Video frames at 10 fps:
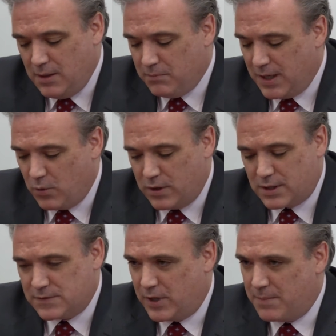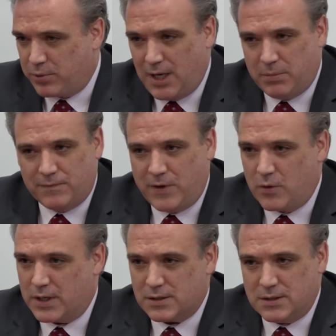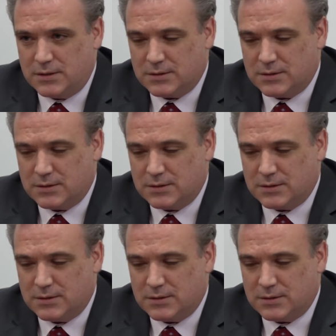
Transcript: my work is very problem focused.